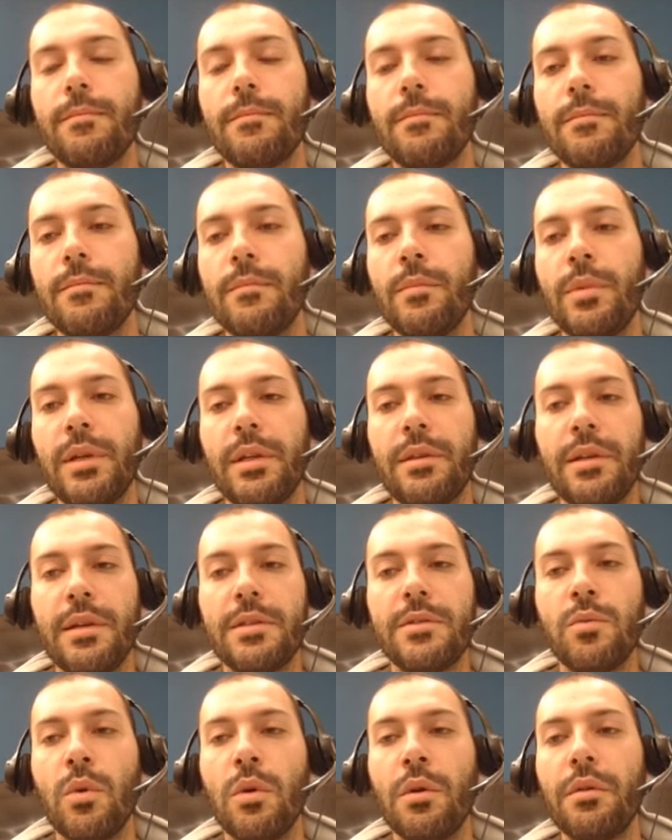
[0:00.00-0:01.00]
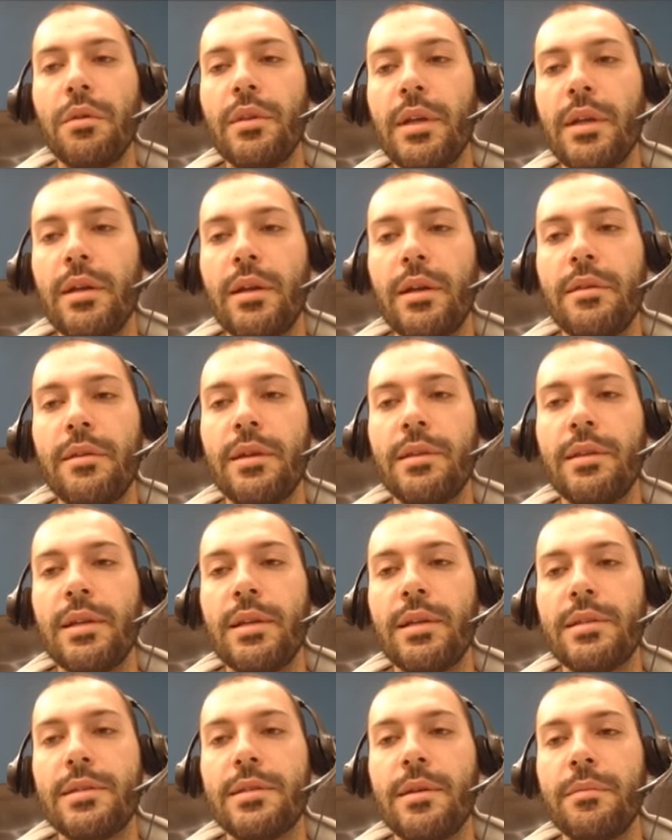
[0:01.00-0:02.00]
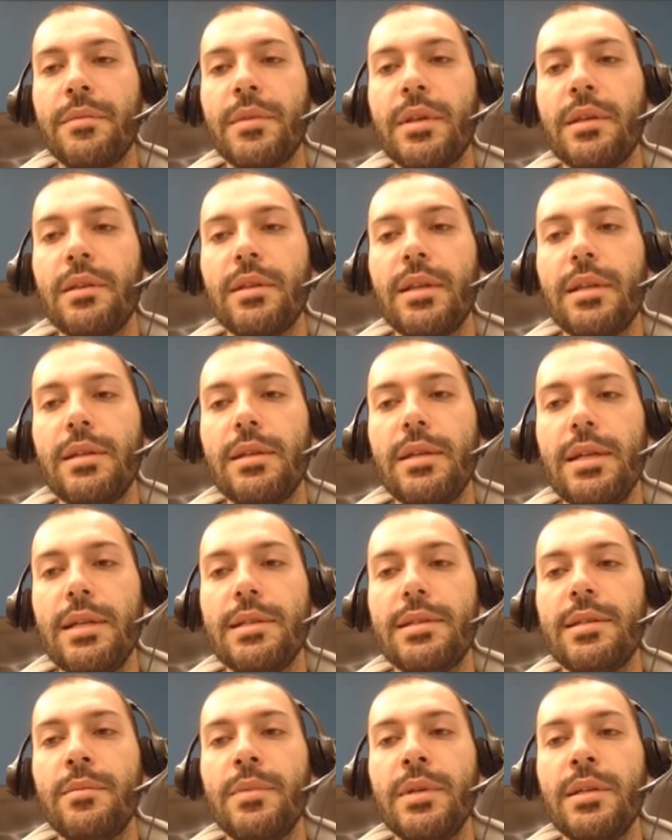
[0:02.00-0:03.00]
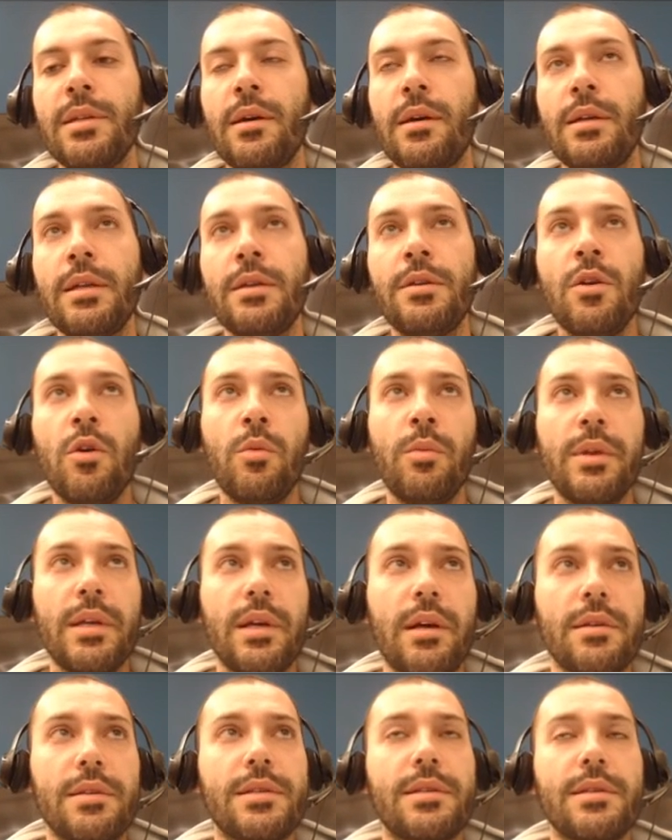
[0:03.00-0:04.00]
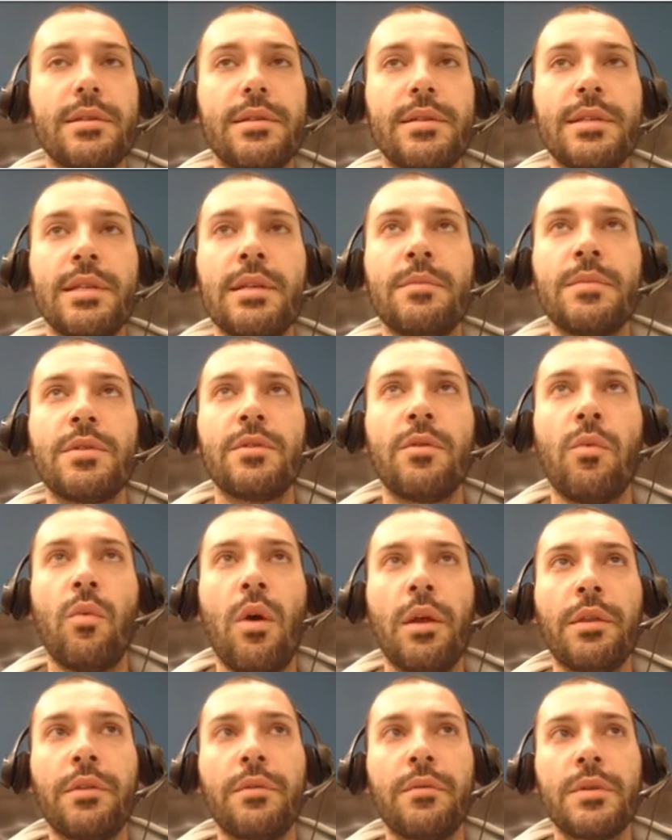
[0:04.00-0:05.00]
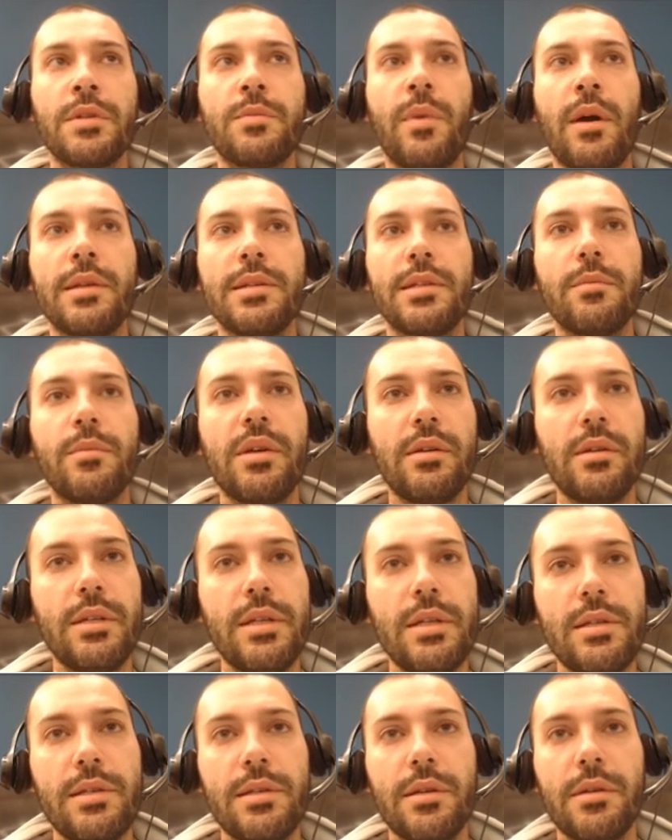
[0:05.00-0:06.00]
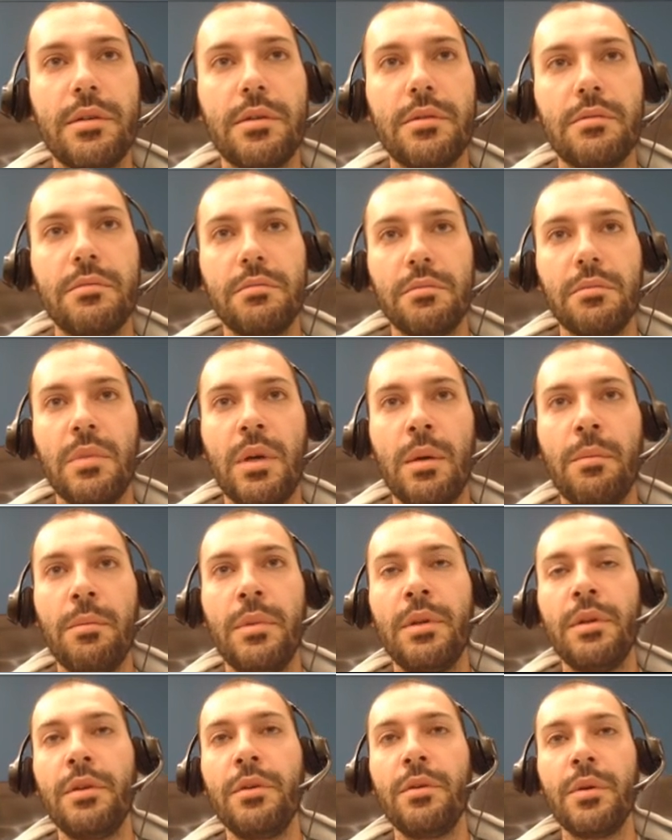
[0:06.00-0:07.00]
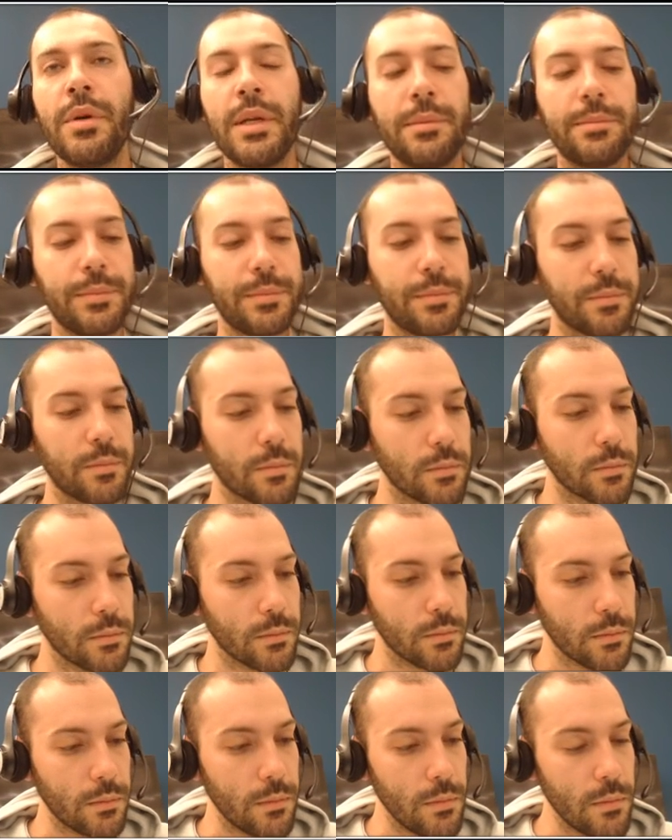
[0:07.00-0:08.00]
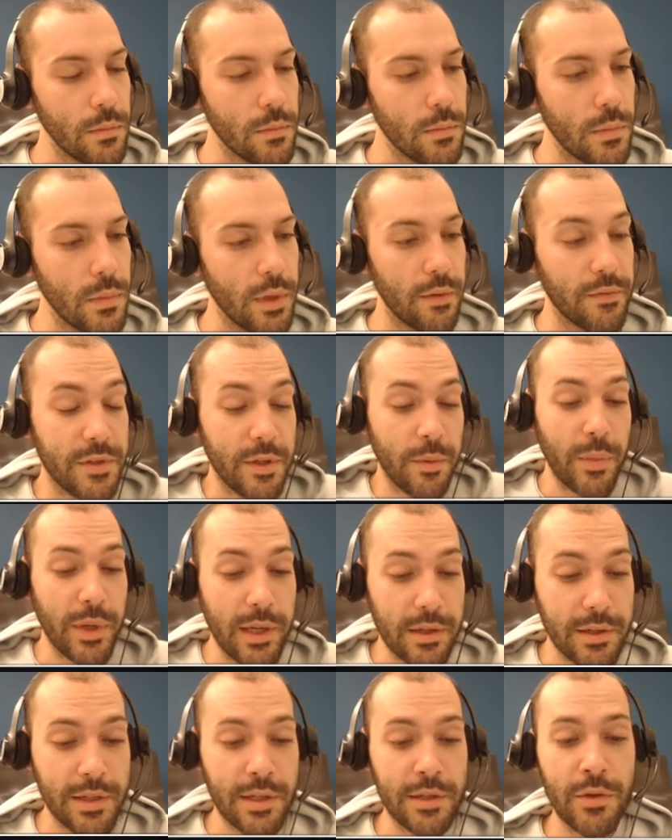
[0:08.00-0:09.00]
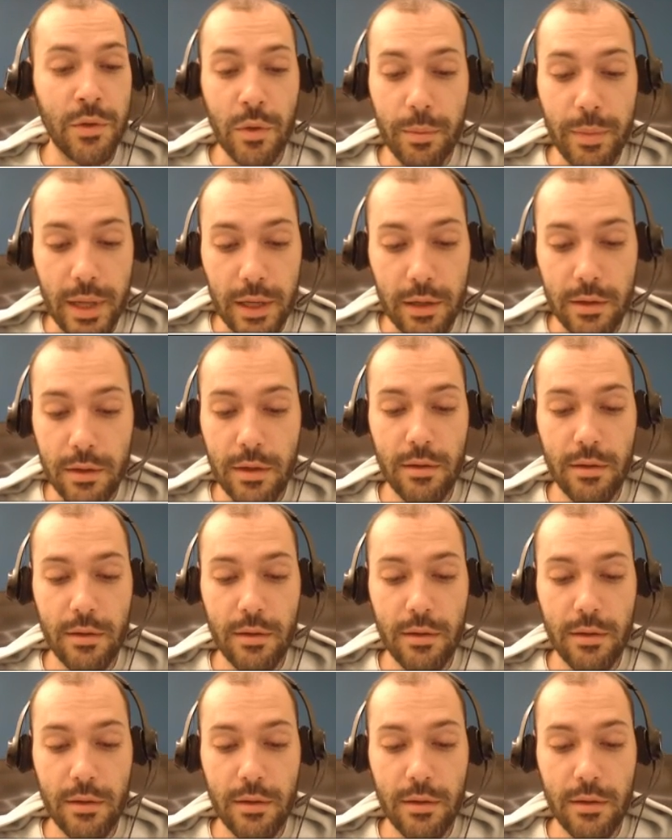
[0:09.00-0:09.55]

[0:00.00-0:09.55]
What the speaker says: But I think it's worth it. I think that it's something that needs to be done and nobody else seems to want the responsibility, so I'm going to do it. If somebody else can do it better,